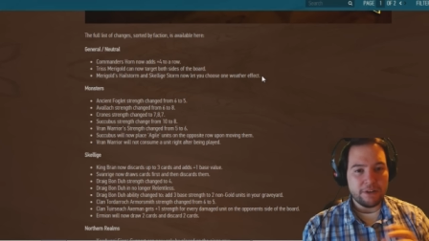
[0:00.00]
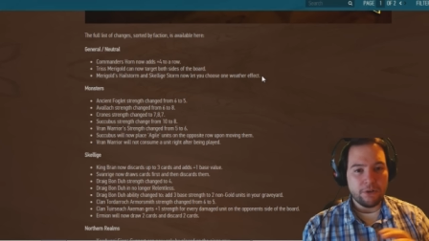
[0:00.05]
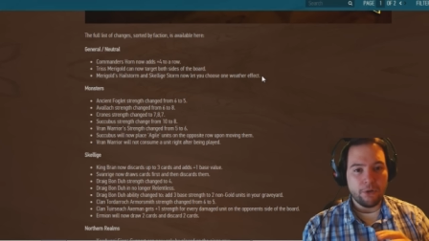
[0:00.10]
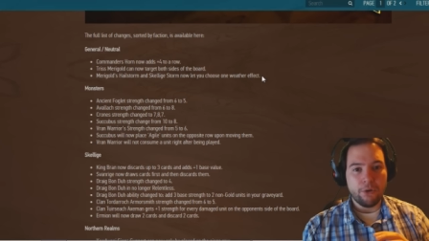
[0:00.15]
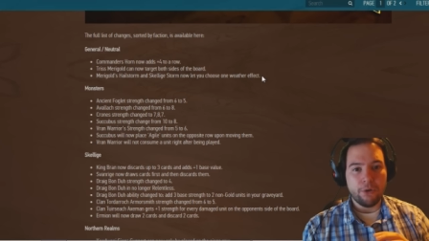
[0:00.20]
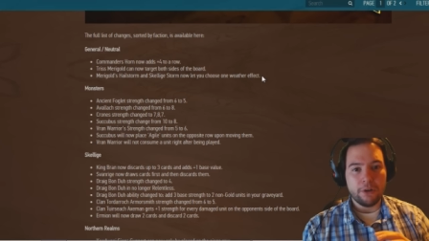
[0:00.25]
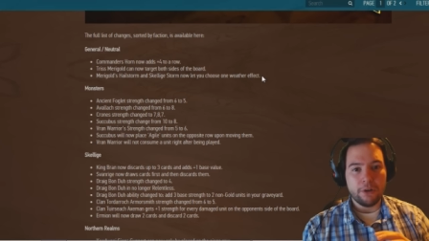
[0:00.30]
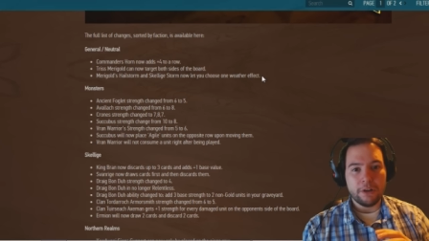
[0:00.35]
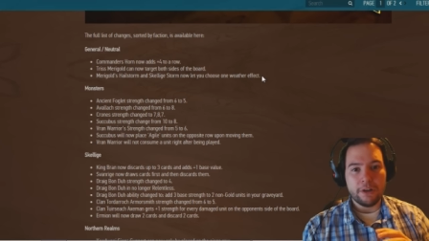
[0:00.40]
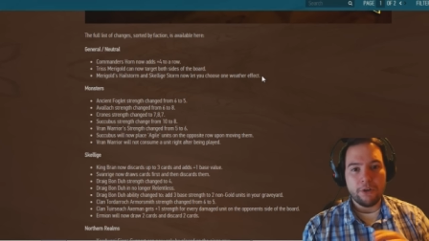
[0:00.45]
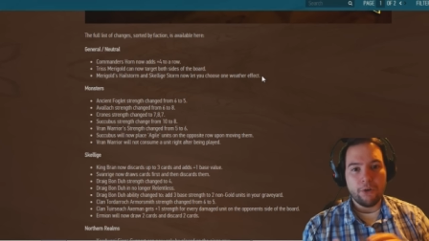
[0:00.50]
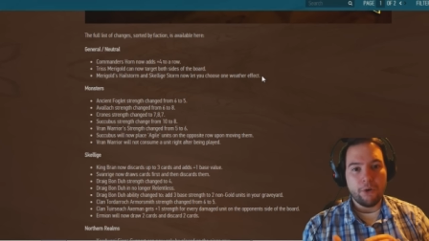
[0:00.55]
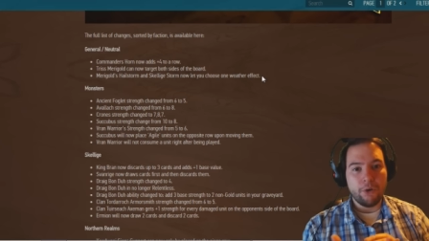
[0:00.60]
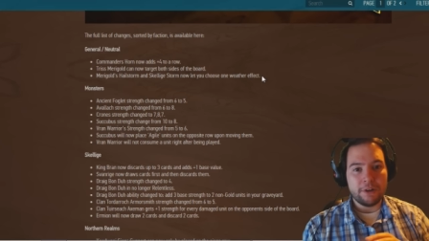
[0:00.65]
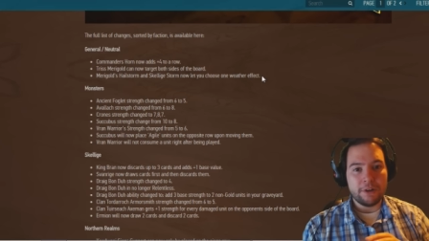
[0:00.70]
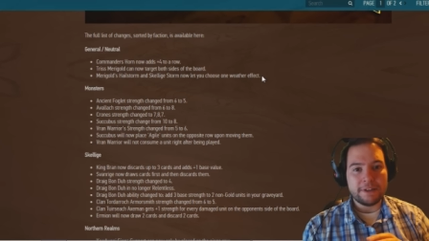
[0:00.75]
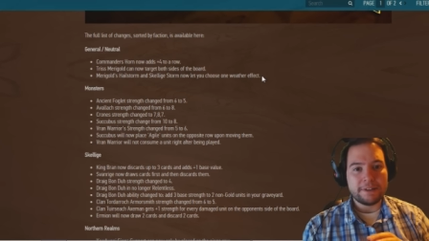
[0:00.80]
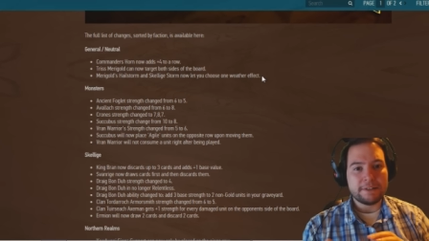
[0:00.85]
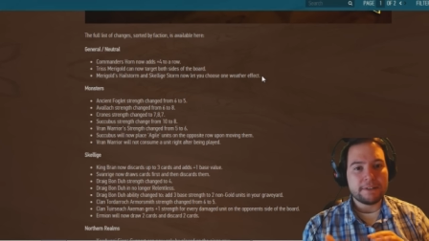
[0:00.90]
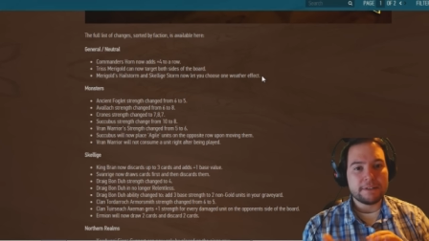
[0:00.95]
or all
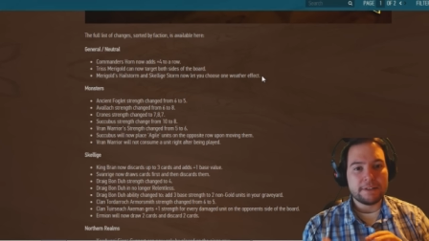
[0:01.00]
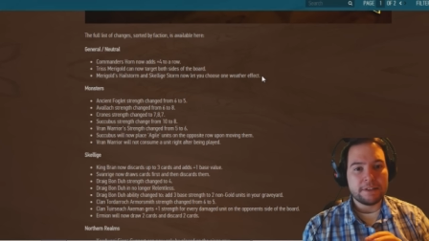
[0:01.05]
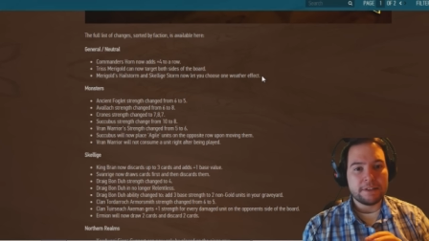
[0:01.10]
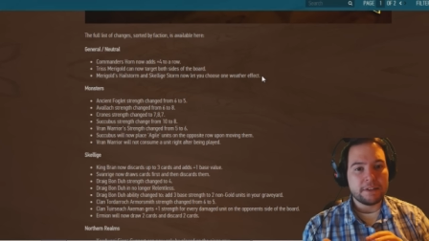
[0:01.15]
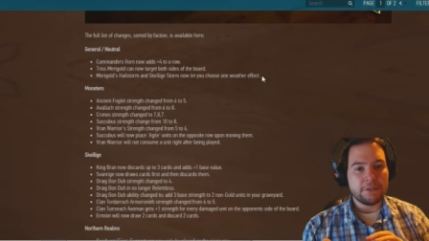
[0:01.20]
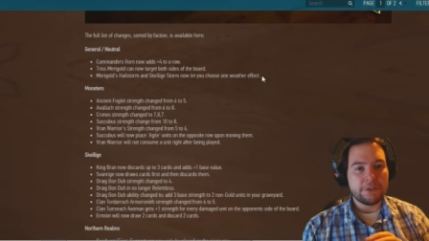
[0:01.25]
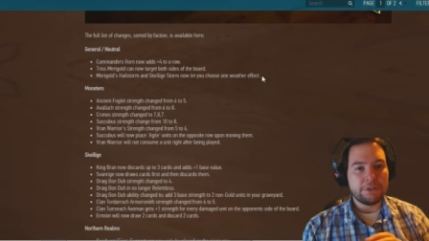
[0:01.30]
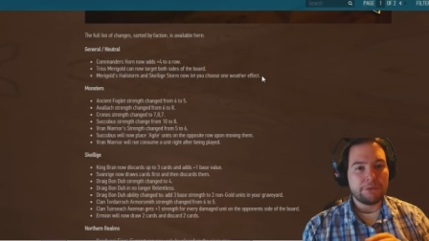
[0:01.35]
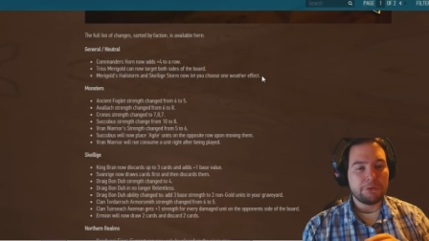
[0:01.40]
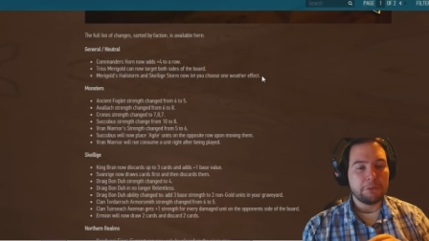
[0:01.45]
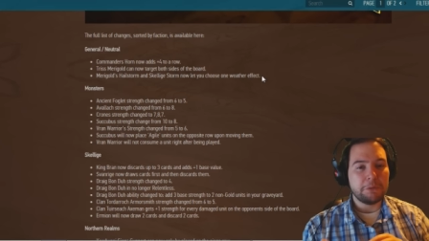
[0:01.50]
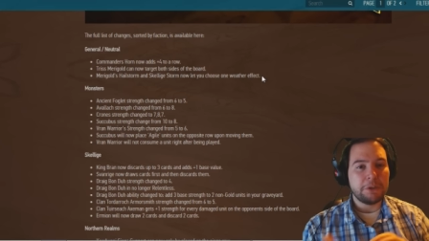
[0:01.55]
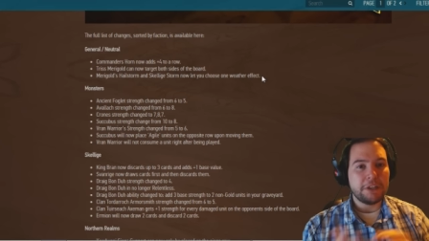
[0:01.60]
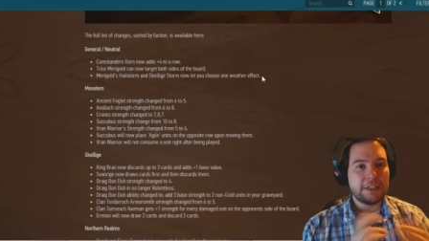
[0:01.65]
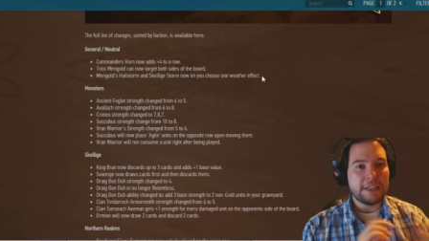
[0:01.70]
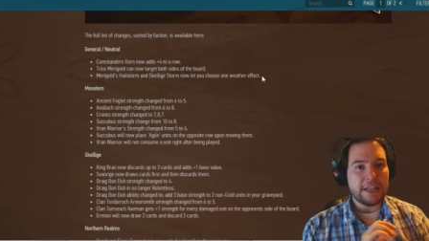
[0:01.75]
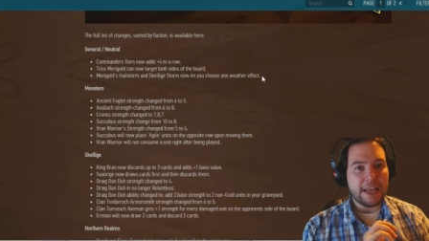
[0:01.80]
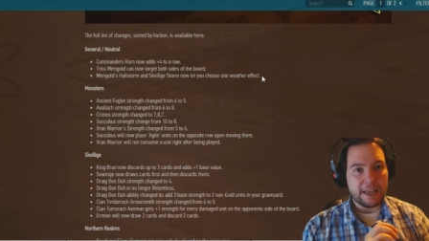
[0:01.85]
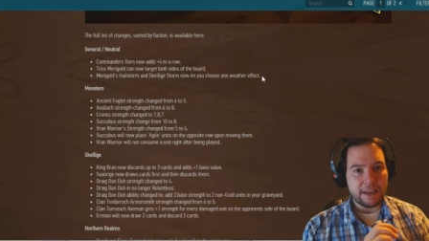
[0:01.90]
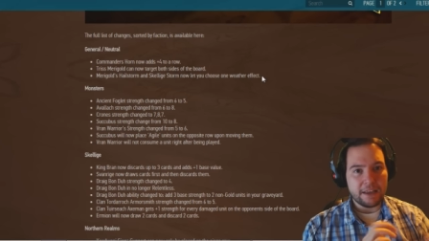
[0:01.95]
instances of it from your
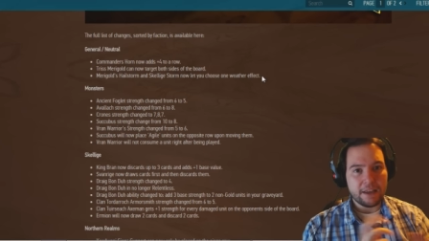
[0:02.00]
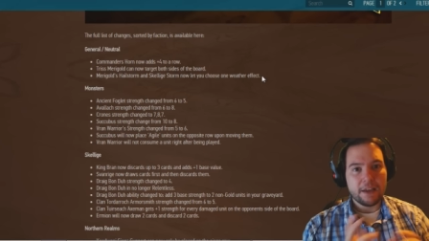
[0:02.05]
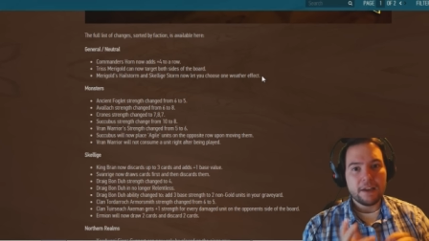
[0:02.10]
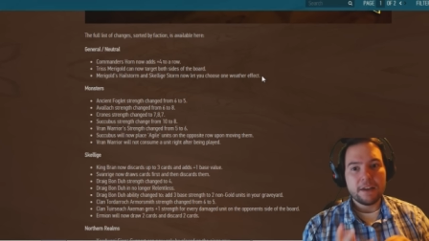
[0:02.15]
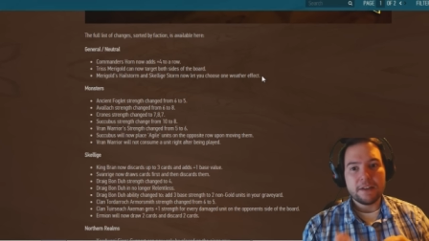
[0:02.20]
deck,